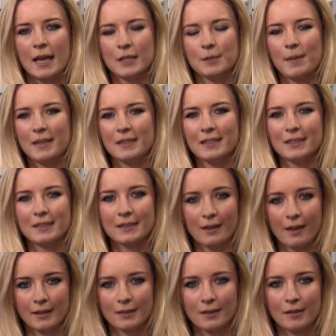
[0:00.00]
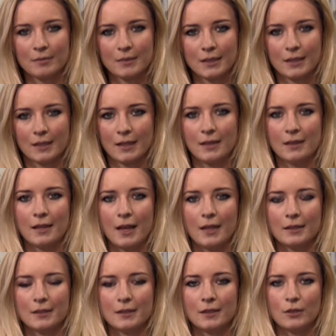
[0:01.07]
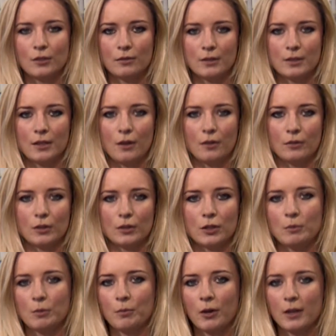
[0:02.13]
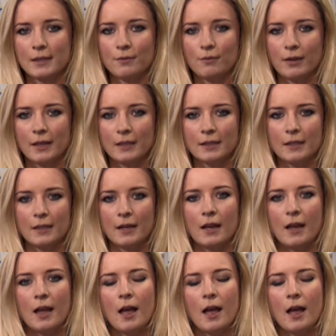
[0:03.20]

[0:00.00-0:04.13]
expecting a slight uptick in that Eurozone consumer price inflation,